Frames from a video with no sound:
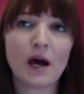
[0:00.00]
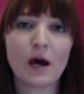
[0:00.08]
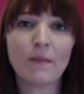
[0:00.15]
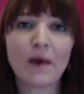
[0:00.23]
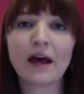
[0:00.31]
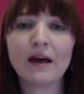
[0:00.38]

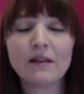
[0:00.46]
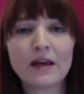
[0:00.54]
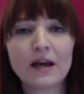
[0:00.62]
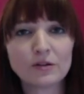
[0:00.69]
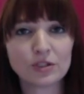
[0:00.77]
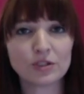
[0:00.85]
I
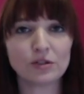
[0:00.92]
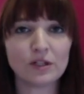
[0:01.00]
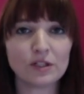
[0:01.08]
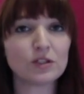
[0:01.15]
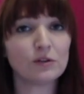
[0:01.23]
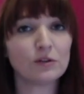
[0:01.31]
allow
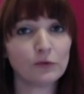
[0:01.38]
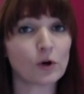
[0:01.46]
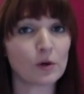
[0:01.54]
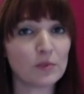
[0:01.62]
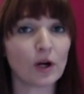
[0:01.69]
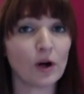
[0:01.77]
students to
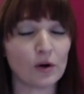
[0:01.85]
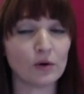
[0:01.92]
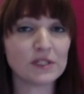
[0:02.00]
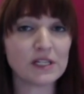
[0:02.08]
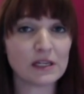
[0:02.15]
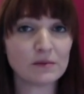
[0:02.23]
form their
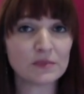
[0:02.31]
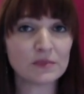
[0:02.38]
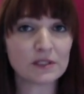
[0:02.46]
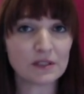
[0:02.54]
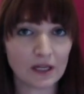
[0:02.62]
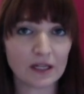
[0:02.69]
own
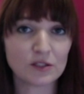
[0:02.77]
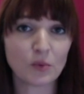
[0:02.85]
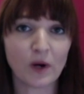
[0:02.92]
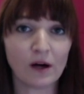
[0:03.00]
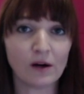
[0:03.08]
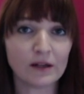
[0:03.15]
teams as
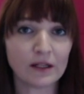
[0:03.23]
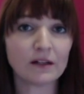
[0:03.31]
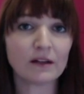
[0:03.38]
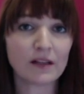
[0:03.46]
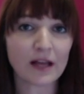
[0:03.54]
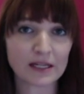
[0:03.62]
well in
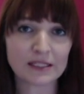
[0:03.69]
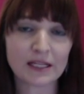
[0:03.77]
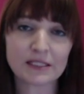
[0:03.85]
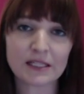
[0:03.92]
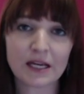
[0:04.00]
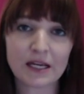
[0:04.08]
a class
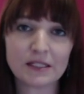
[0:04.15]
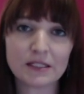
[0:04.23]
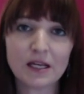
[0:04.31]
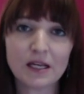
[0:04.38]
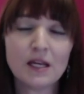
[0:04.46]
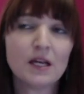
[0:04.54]
that size.